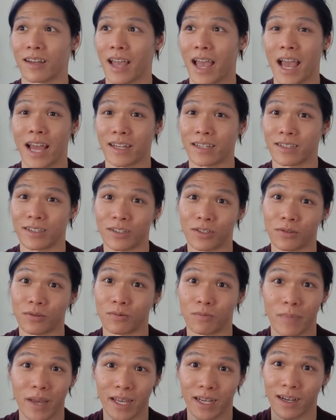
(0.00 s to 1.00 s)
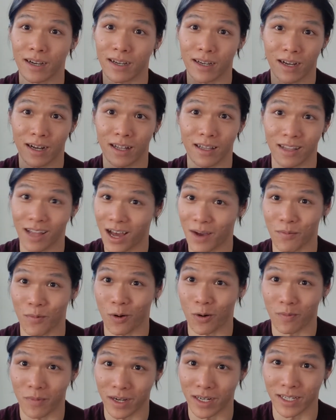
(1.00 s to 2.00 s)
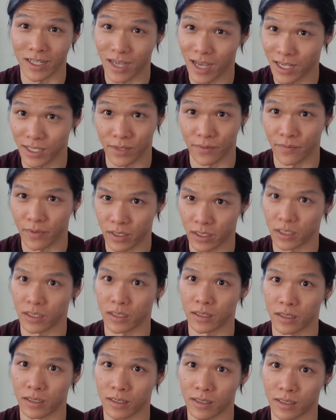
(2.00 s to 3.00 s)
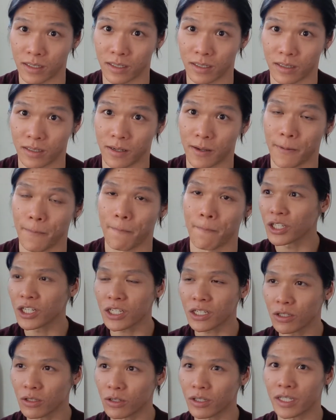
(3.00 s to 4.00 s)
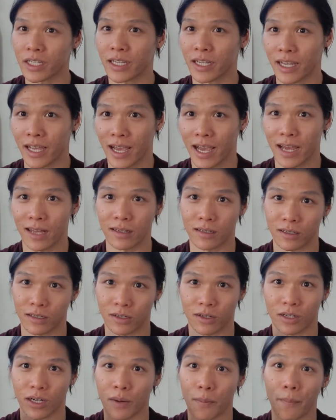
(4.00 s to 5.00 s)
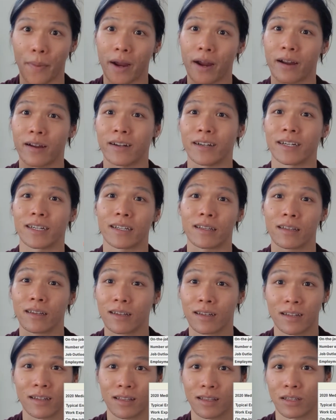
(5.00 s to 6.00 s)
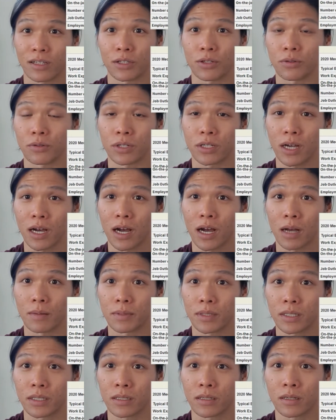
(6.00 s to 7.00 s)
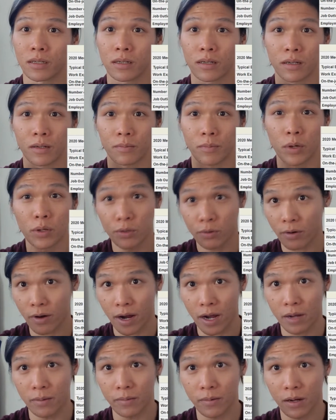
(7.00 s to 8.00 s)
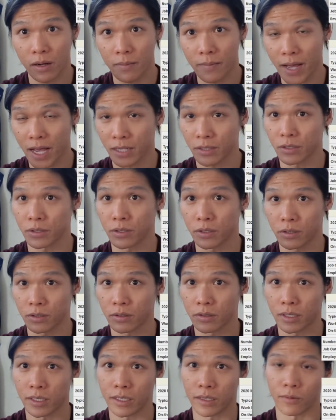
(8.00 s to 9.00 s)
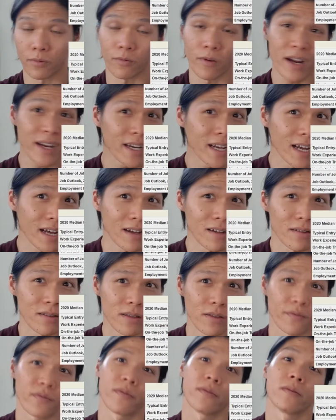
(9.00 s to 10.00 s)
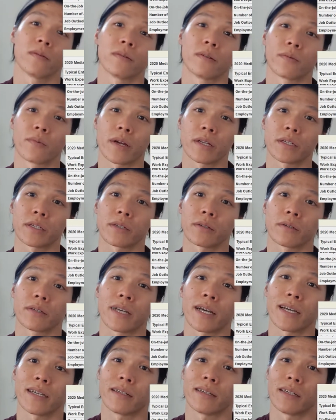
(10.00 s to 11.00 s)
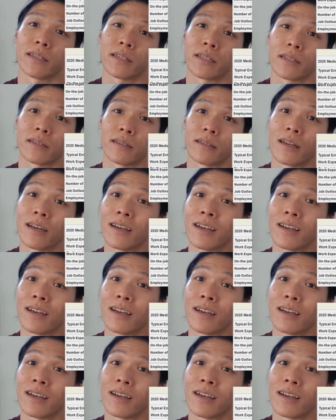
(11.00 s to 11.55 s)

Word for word: and you make a lot more money as a physician assistant. Just looking at, you know, comparing the two jobs, both require a master's degree. Right now, the, the registered dietitian